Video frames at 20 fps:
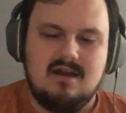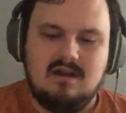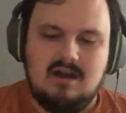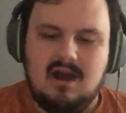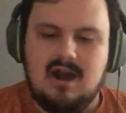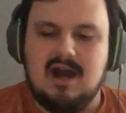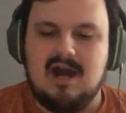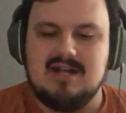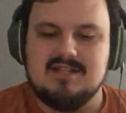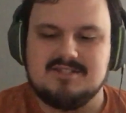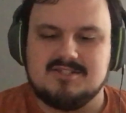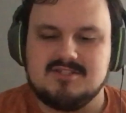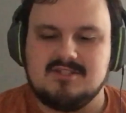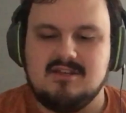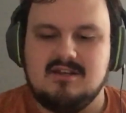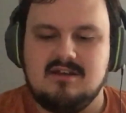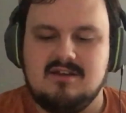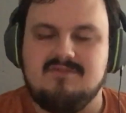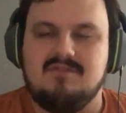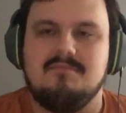
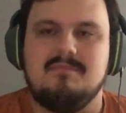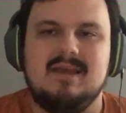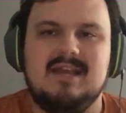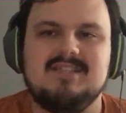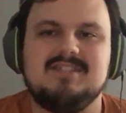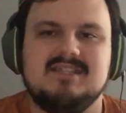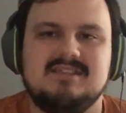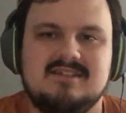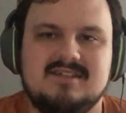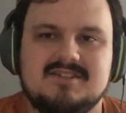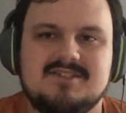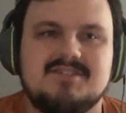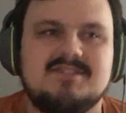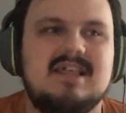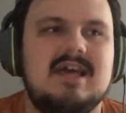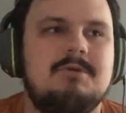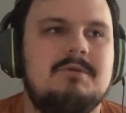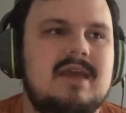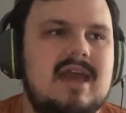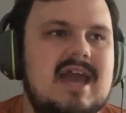onslaught of amazingness
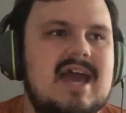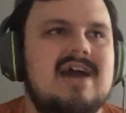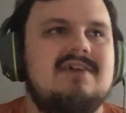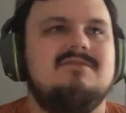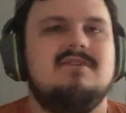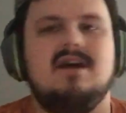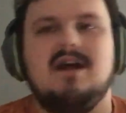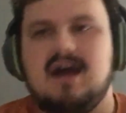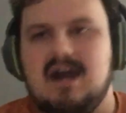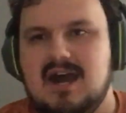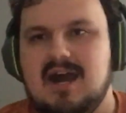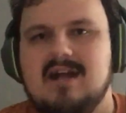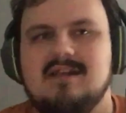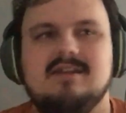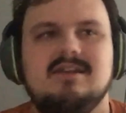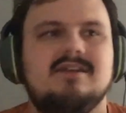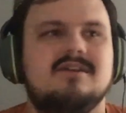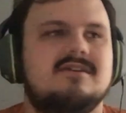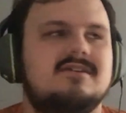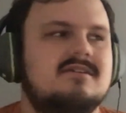that we have on
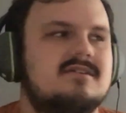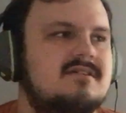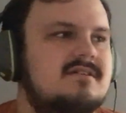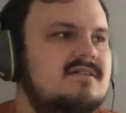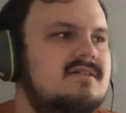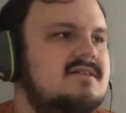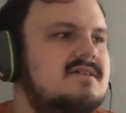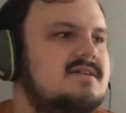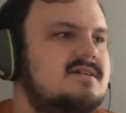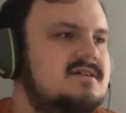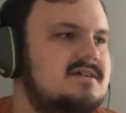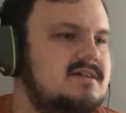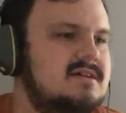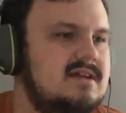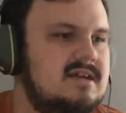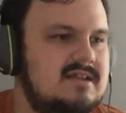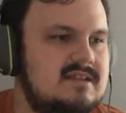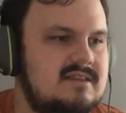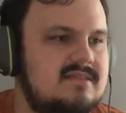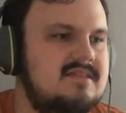here,
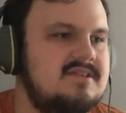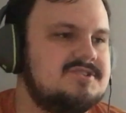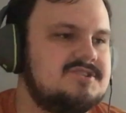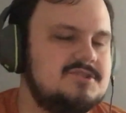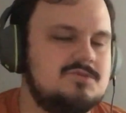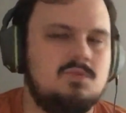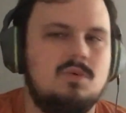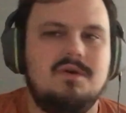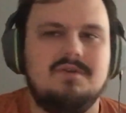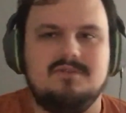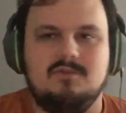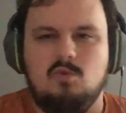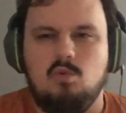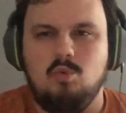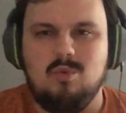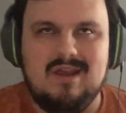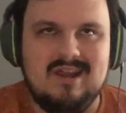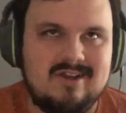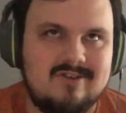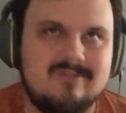this is one of the
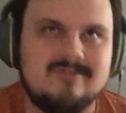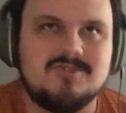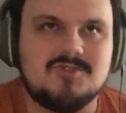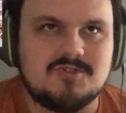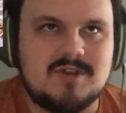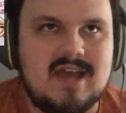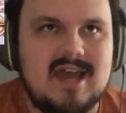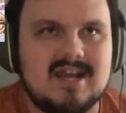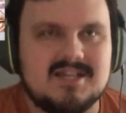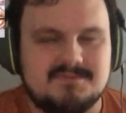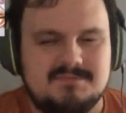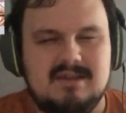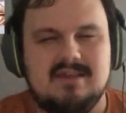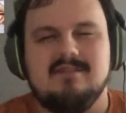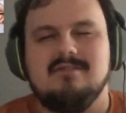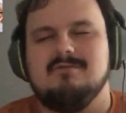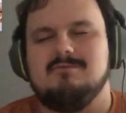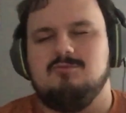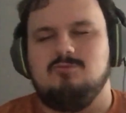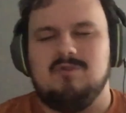weaker tracks, maybe
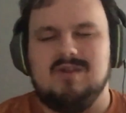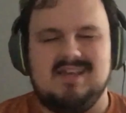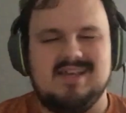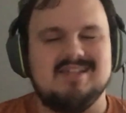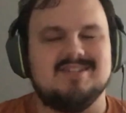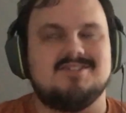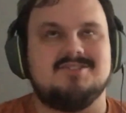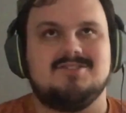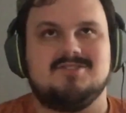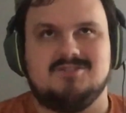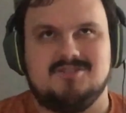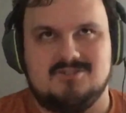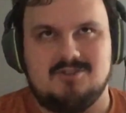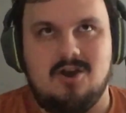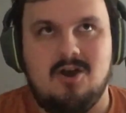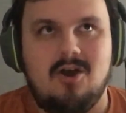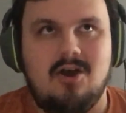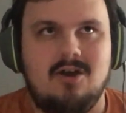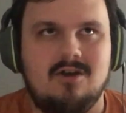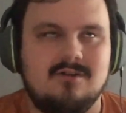the weakest
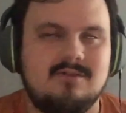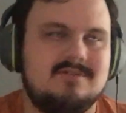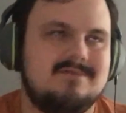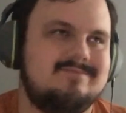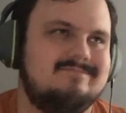song.